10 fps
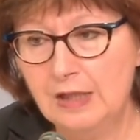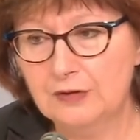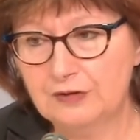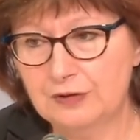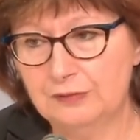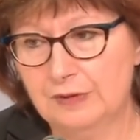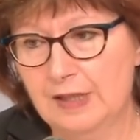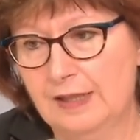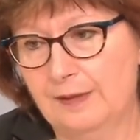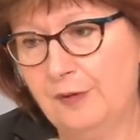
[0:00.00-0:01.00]
So
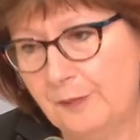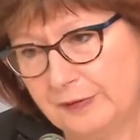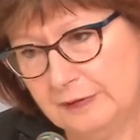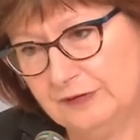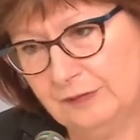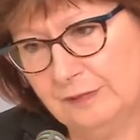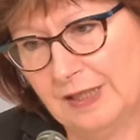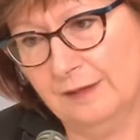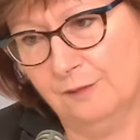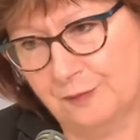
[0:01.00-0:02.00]
populism
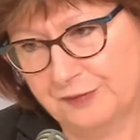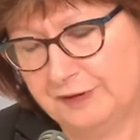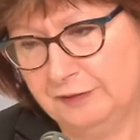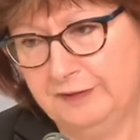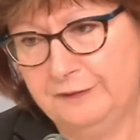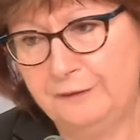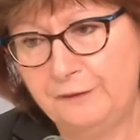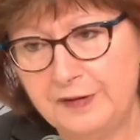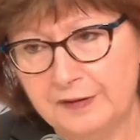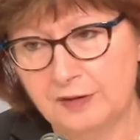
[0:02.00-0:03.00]
and more particularly
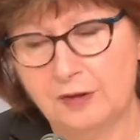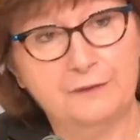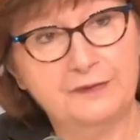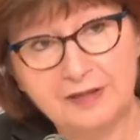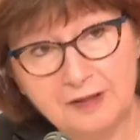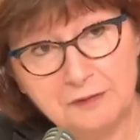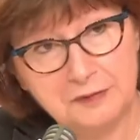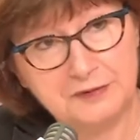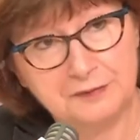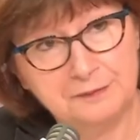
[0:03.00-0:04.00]
fear of
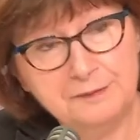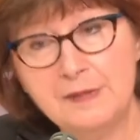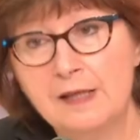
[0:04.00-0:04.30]
terrorism,